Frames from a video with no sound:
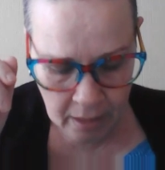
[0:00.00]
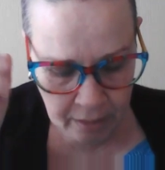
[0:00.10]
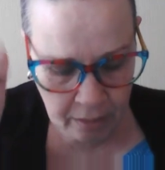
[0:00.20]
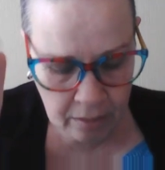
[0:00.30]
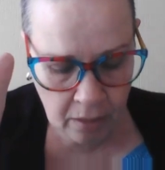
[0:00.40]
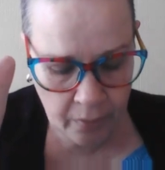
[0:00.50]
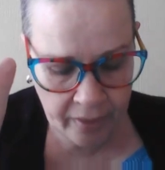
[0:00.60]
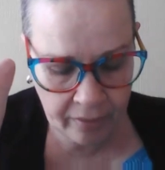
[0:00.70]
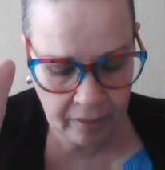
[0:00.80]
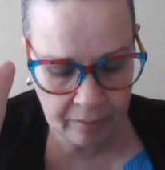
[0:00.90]
I don't know
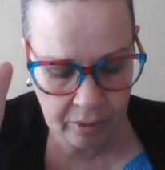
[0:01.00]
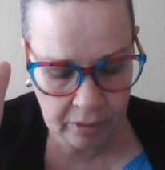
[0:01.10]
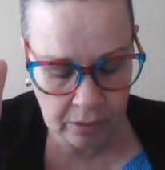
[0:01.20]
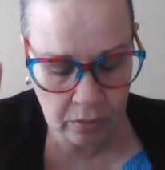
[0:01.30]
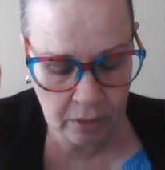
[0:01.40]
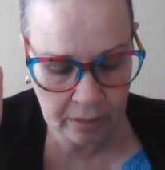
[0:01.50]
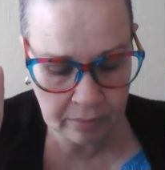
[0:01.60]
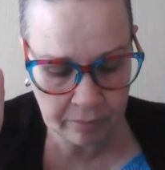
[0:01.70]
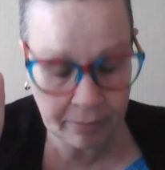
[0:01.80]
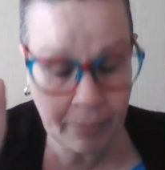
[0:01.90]
whether I'm going to call
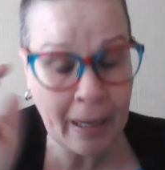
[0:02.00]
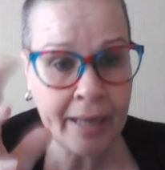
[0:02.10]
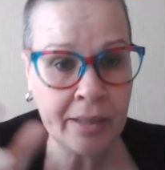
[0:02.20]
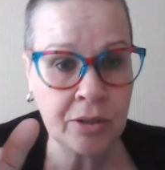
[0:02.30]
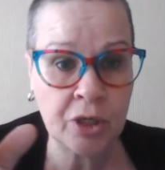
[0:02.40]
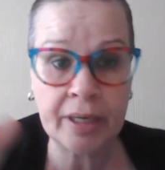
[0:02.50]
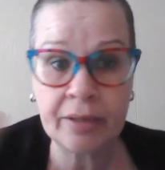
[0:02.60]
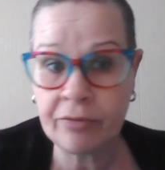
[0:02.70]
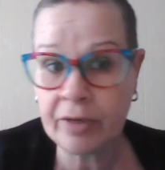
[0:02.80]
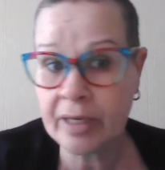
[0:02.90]
it plain
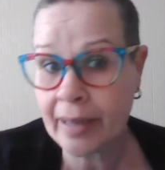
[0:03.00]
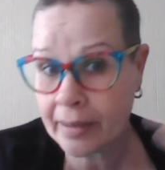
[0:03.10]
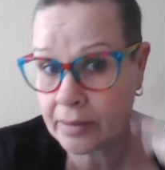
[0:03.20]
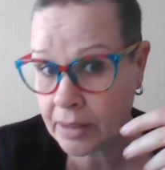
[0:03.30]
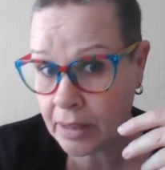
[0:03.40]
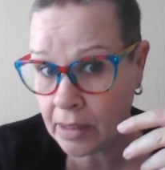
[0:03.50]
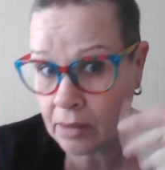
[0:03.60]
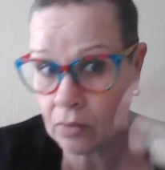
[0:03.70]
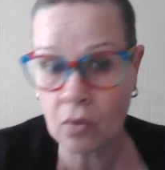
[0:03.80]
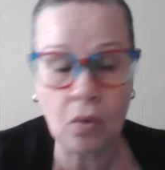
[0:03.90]
Jane V-neck
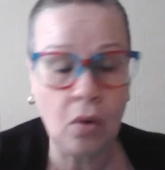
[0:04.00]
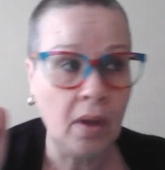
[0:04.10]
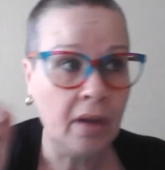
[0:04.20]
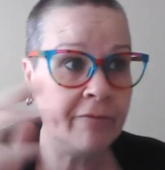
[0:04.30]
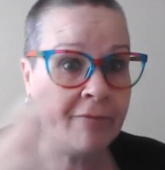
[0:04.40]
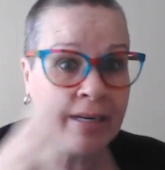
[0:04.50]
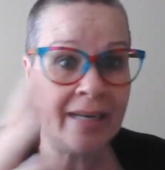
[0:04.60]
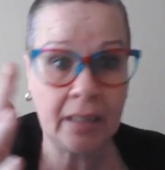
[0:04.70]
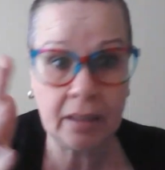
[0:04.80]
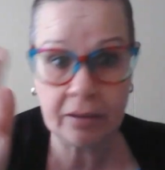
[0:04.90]
tee or
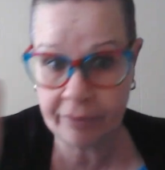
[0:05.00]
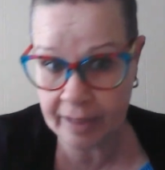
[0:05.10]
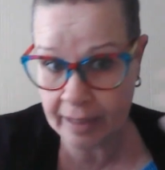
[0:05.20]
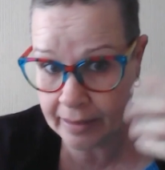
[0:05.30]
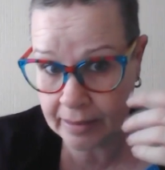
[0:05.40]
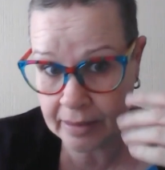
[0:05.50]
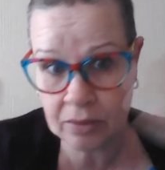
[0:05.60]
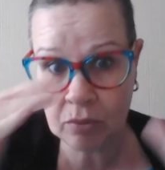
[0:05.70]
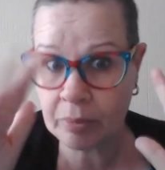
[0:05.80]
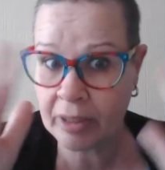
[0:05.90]
vanilla V-neck
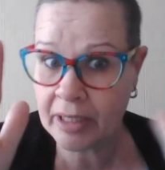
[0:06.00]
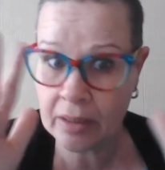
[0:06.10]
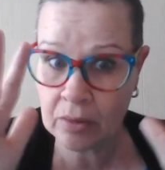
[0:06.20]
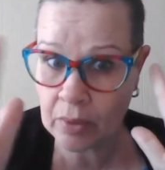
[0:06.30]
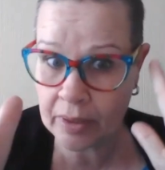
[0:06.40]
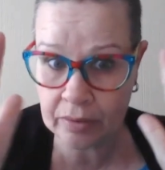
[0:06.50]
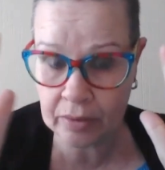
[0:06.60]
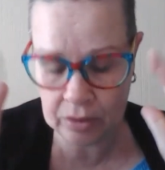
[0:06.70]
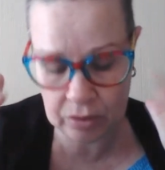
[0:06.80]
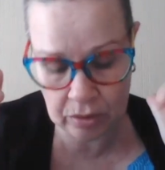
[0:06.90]
tee. It will be either one
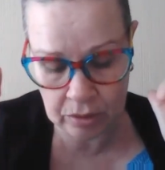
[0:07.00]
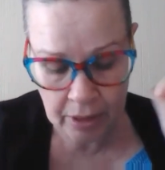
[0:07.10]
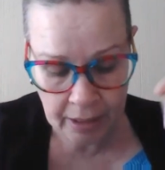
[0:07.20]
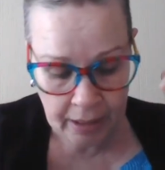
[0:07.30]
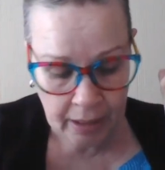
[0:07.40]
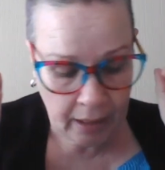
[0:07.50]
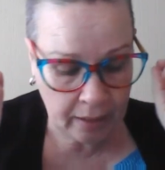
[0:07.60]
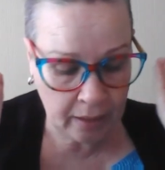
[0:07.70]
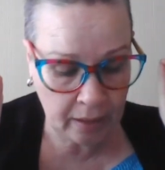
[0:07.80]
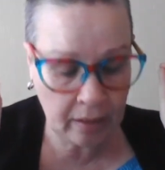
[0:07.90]
of the two.
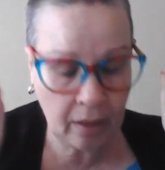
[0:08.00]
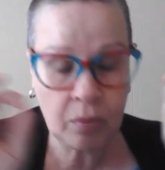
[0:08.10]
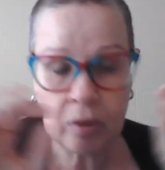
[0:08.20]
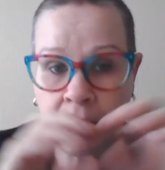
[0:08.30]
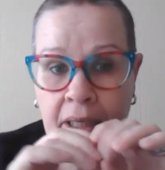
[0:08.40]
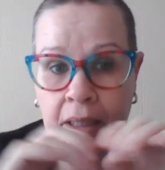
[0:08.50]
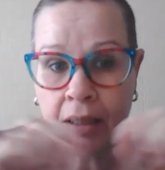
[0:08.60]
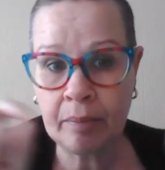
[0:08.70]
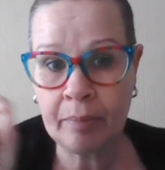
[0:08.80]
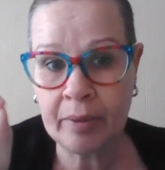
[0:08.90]
And then there will be
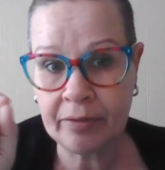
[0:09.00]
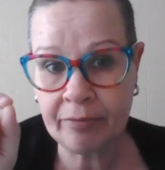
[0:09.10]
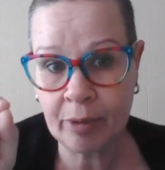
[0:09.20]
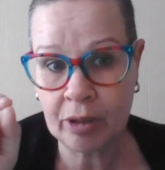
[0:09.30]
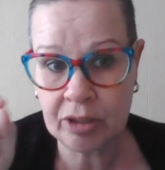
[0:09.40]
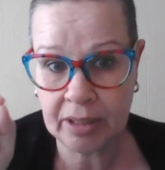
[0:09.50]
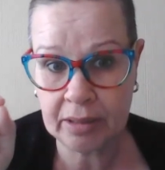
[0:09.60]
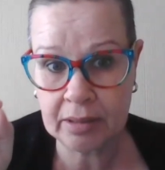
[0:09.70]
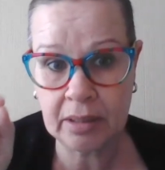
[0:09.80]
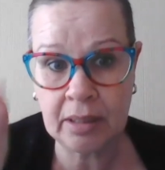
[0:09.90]
a couple of
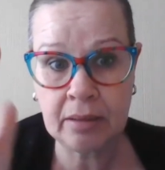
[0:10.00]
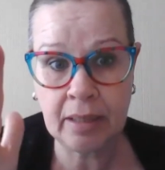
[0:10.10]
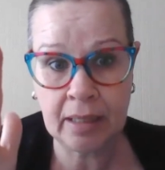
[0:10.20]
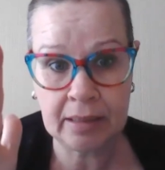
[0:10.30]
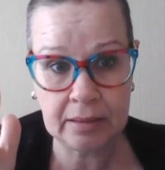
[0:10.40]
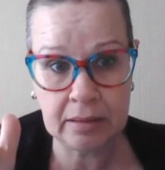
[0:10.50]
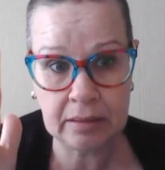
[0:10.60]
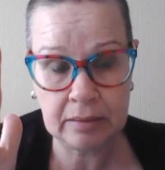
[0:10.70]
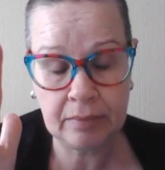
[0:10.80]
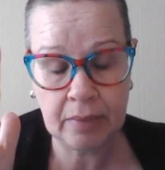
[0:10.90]
projects in
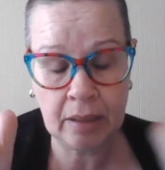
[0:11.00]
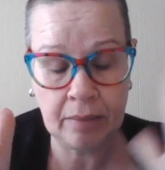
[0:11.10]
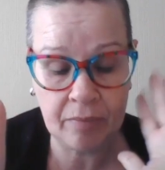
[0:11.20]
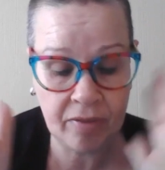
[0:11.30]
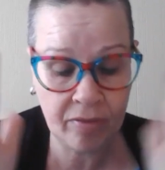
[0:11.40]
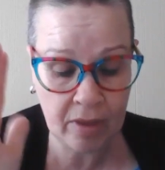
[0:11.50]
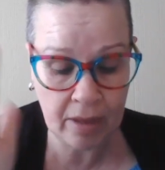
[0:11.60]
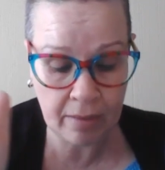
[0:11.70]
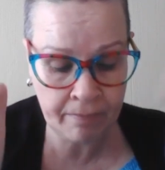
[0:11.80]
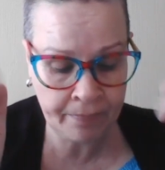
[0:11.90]
that
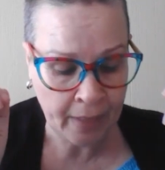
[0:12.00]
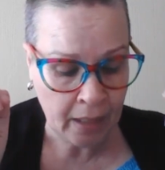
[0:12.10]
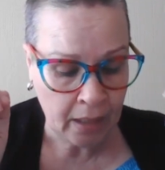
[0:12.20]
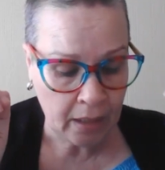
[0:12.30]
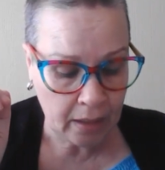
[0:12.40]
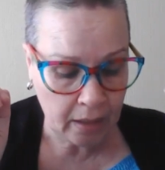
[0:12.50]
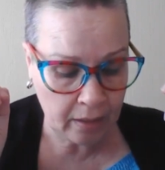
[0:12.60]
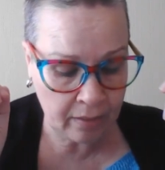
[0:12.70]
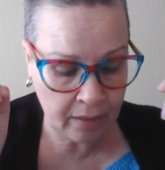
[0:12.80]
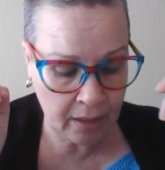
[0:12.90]
theme.
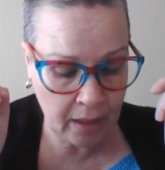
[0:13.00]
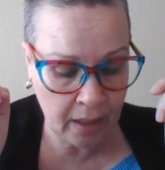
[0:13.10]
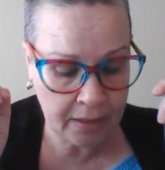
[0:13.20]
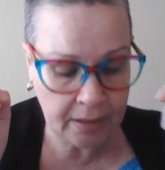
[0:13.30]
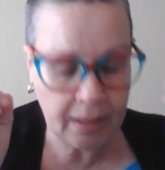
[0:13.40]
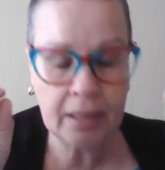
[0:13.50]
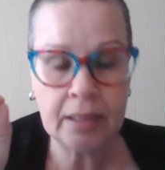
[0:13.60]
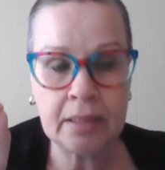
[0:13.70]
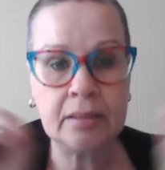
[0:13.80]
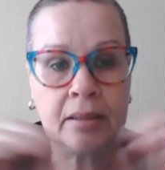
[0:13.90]
The idea
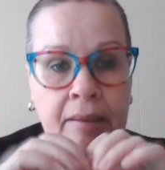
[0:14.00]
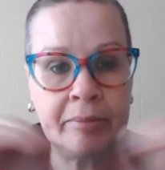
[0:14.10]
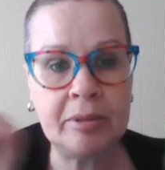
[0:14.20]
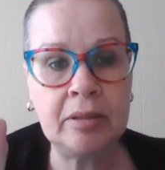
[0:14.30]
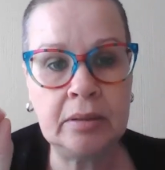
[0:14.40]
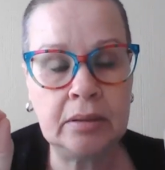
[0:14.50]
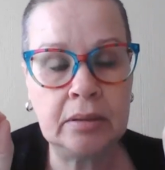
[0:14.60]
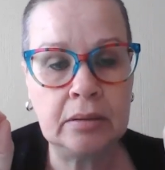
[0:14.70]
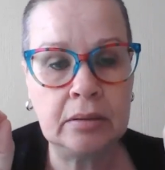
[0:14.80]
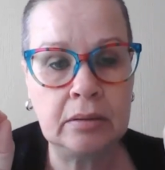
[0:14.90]
is
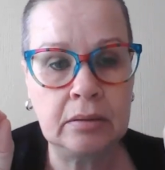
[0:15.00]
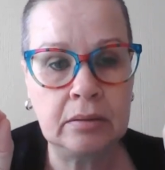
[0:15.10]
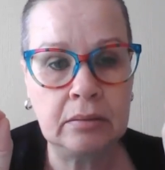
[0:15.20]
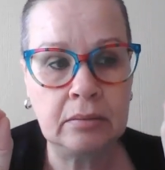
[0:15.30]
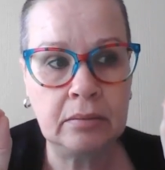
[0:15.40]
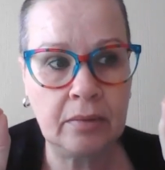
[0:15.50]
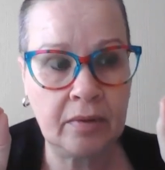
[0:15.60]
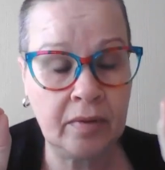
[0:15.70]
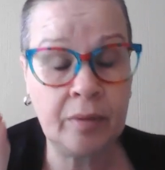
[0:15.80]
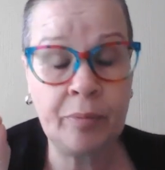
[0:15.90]
absolute
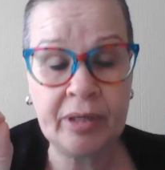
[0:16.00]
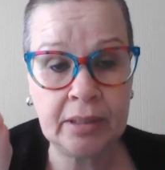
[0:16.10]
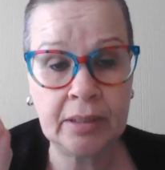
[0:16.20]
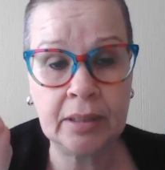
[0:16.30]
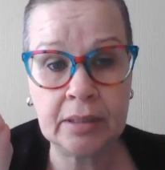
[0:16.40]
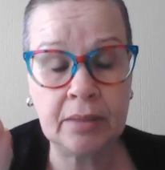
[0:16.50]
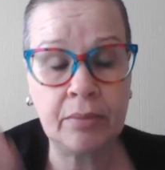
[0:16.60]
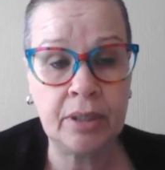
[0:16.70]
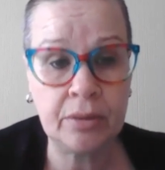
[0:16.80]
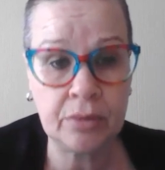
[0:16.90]
therapeutic
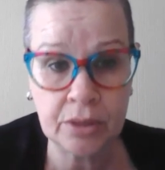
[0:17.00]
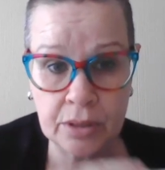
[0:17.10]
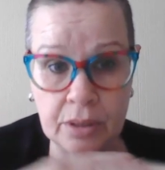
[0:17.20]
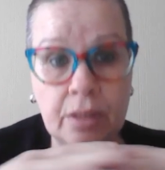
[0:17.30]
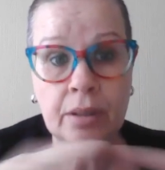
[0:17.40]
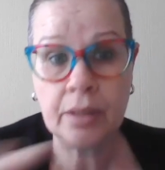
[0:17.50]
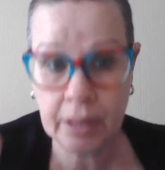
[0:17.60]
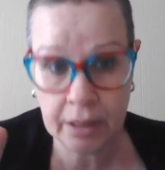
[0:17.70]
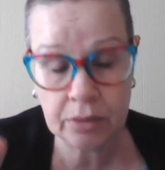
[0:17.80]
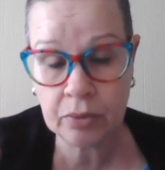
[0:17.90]
knitting where you just
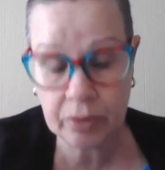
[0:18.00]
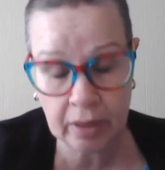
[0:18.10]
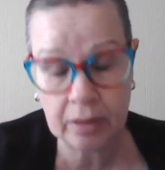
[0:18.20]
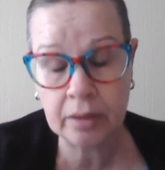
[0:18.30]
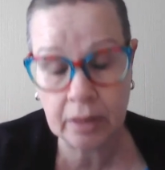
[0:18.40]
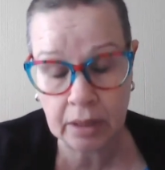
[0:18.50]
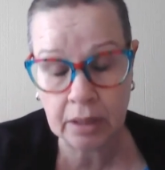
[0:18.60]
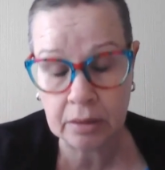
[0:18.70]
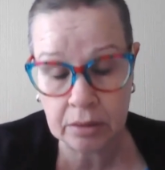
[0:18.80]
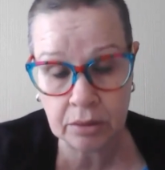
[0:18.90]
knit without
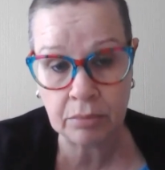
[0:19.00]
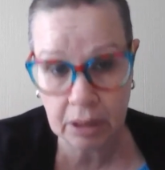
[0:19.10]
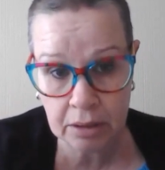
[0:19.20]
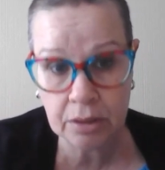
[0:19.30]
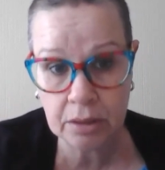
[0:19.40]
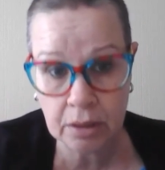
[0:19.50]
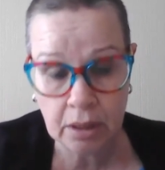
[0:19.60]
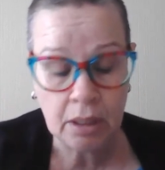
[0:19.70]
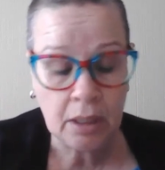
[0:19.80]
thinking too much.